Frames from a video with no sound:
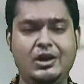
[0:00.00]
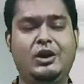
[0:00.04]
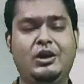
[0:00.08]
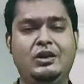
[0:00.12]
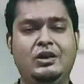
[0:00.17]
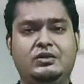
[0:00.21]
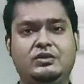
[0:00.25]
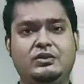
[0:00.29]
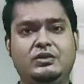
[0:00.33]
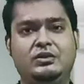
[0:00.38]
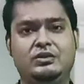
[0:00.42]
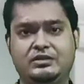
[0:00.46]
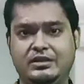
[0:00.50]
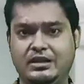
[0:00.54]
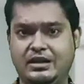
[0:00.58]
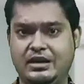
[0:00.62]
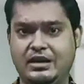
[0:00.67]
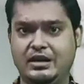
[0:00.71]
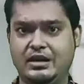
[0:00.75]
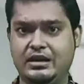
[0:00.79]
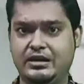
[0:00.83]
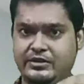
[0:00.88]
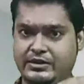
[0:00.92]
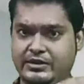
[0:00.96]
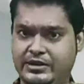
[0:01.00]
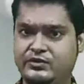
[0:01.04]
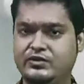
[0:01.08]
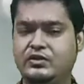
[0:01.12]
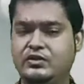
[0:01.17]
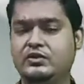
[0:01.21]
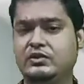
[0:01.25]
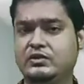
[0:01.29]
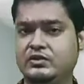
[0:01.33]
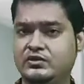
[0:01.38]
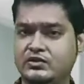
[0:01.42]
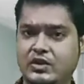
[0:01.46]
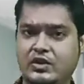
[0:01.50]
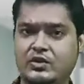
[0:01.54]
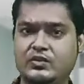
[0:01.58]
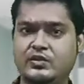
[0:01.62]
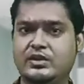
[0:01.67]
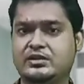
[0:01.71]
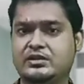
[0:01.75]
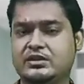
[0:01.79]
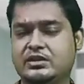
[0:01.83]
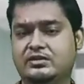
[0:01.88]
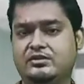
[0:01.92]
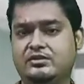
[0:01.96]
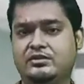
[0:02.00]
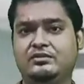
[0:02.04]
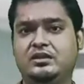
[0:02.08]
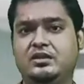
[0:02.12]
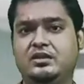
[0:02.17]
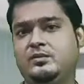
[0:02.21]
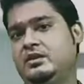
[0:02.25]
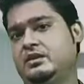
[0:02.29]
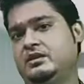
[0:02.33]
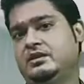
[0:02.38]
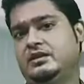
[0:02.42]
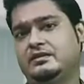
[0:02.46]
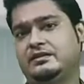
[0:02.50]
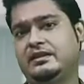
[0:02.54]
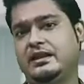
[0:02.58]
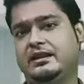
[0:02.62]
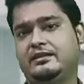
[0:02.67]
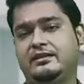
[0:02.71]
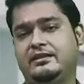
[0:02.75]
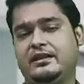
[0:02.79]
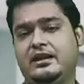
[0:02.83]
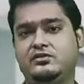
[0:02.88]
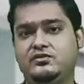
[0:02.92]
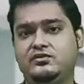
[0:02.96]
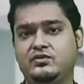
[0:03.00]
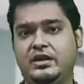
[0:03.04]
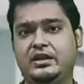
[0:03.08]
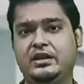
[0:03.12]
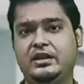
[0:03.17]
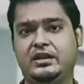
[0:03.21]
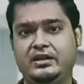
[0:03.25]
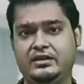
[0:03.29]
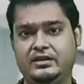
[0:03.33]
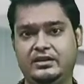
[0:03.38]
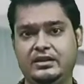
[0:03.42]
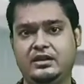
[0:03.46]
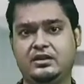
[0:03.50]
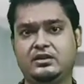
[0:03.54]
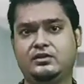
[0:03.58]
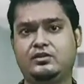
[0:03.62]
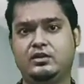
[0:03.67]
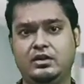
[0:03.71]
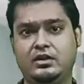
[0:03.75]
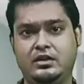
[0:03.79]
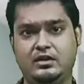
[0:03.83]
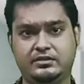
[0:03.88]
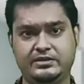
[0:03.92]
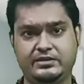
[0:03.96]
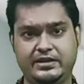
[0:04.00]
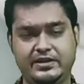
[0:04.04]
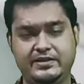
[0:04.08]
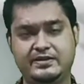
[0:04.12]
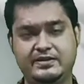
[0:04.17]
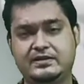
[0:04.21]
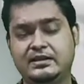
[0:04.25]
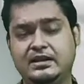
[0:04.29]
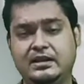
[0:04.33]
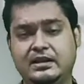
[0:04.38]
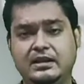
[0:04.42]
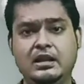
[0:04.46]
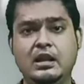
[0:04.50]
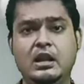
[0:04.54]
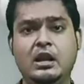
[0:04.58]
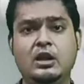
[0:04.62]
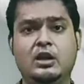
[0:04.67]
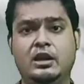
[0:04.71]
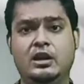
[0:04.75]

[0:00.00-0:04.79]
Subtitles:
Also, the resolution of the images that are acquiring in the traditional